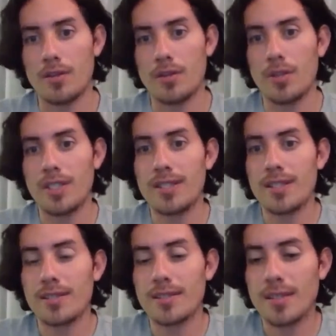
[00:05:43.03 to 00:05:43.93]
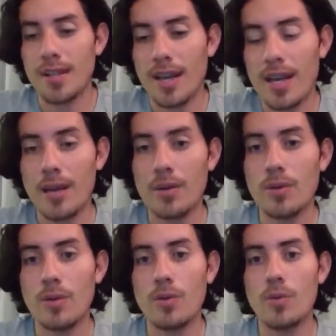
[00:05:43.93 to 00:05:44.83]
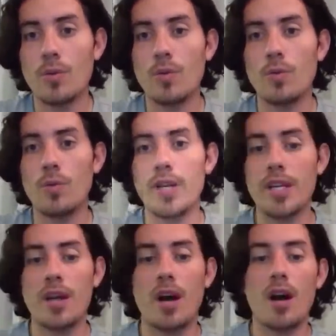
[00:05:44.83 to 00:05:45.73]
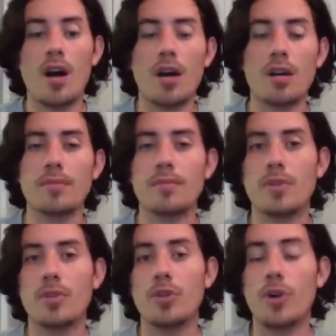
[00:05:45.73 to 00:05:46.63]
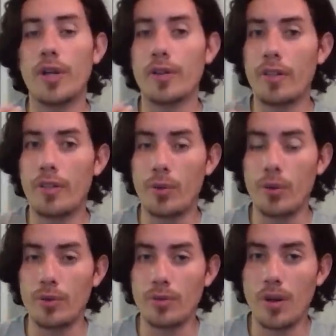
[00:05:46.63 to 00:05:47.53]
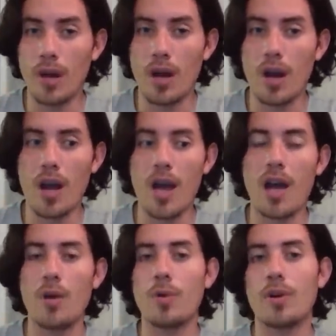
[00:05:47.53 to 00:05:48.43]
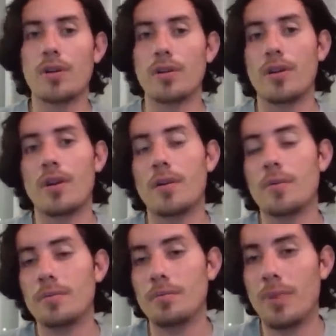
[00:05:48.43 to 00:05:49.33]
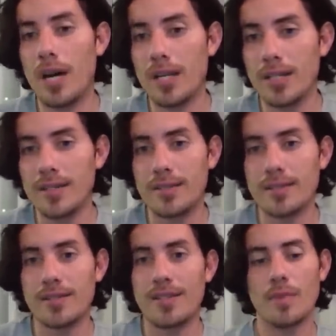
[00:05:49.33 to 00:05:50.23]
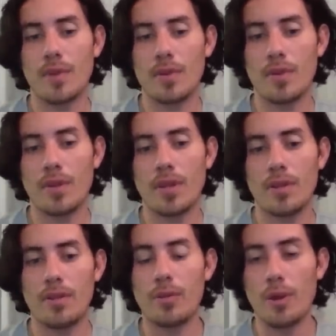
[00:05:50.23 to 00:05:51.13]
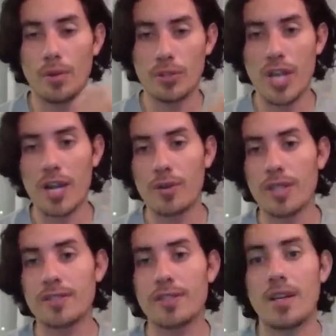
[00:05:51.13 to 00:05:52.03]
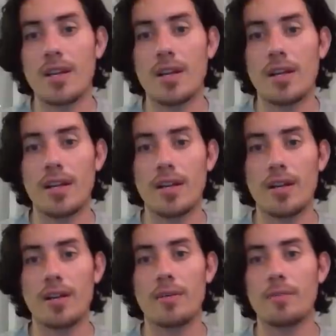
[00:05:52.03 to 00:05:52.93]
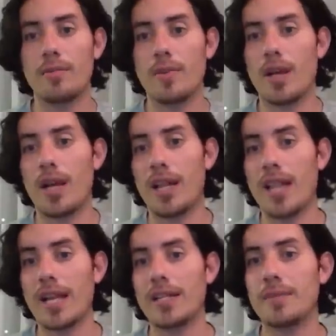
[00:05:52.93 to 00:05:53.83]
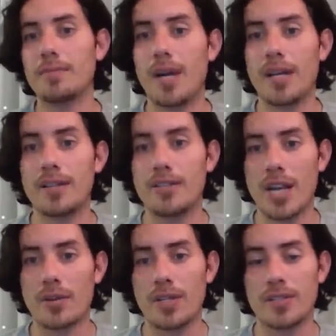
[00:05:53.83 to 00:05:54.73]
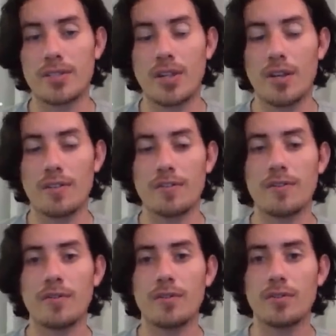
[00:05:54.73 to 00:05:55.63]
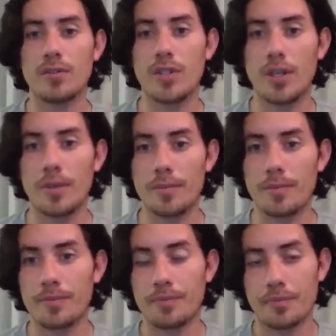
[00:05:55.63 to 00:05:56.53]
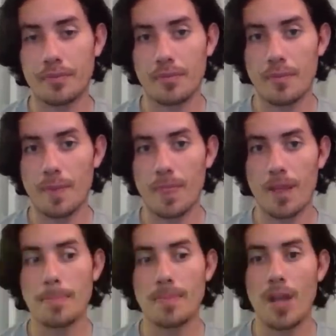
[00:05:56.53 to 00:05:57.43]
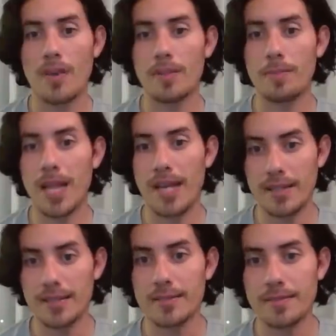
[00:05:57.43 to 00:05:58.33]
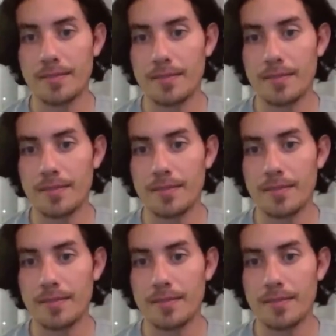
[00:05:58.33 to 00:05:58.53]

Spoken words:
So this is how we are going through our bodies, through our chakras, aligning by the chakras of the planet.